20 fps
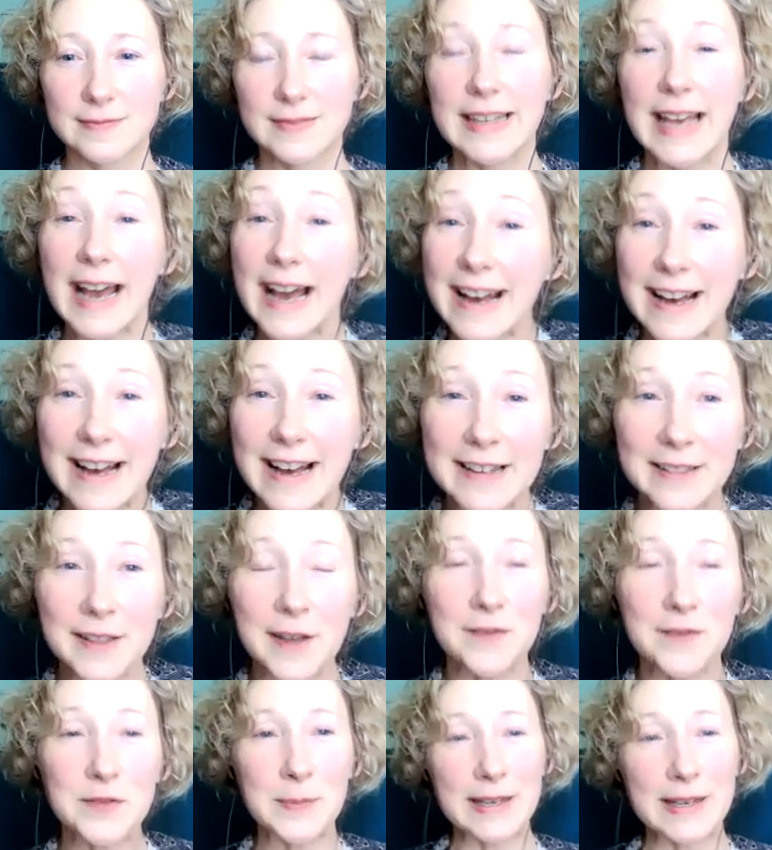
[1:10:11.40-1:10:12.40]
Yeah, I
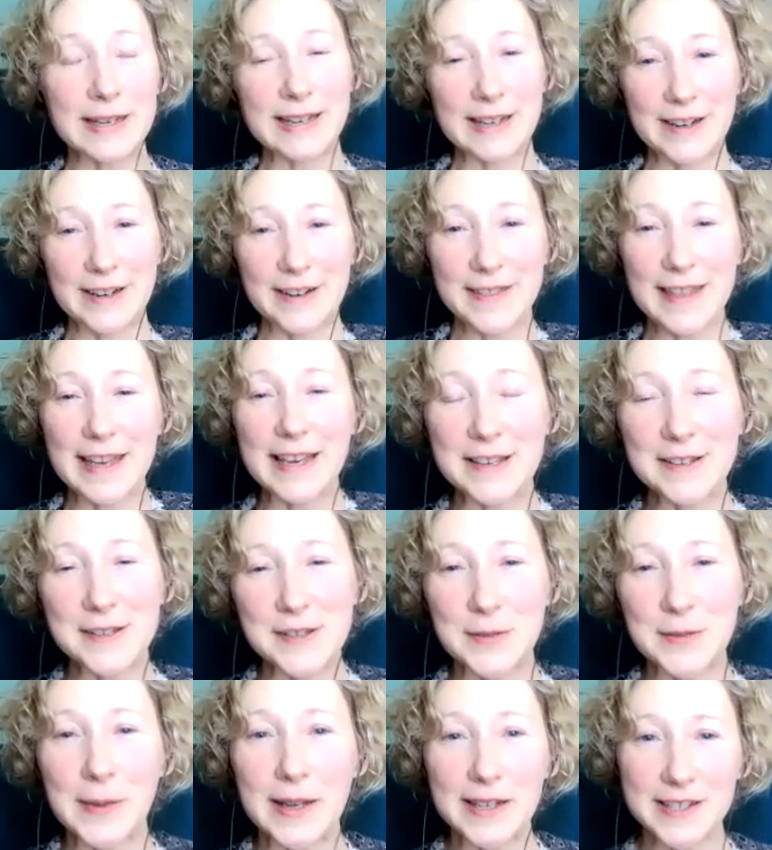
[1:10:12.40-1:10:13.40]
loved being here. Thank you
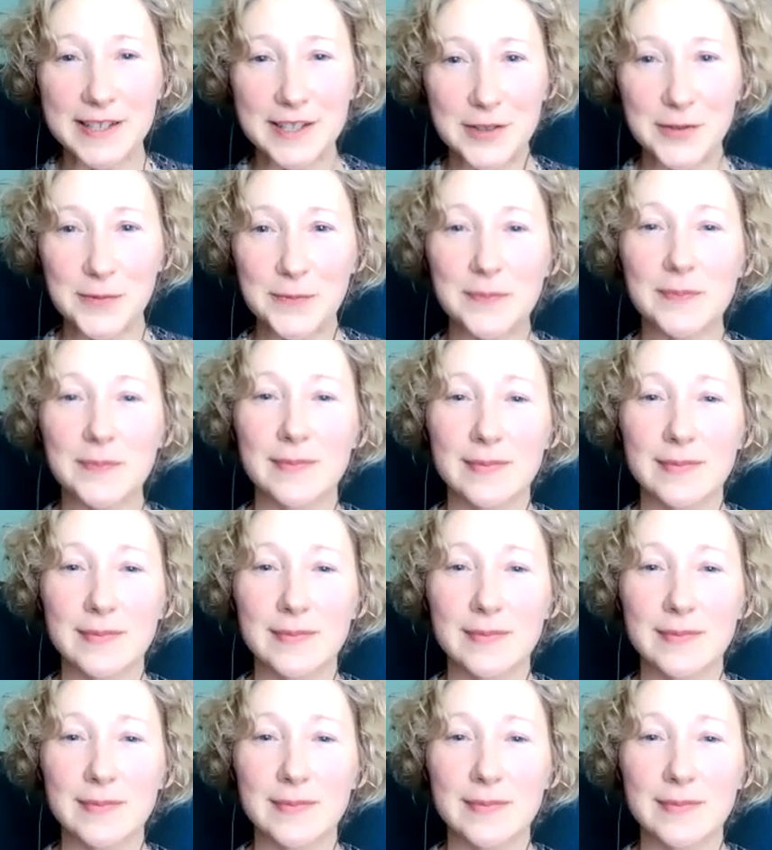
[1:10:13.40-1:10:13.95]
so much.